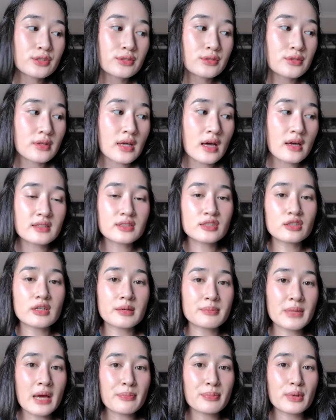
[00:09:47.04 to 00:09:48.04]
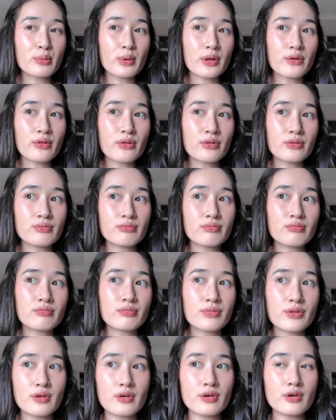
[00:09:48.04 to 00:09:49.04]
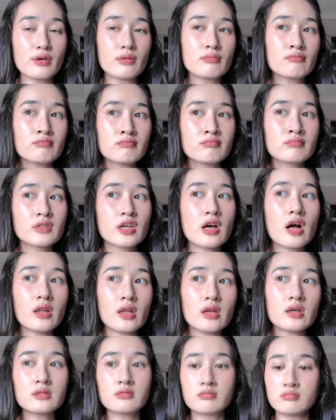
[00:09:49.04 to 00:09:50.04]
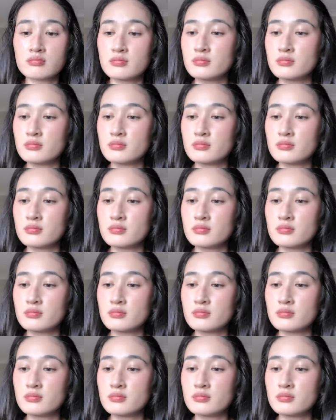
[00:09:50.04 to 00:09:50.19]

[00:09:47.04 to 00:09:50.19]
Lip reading: just do that until I'm happy with the color.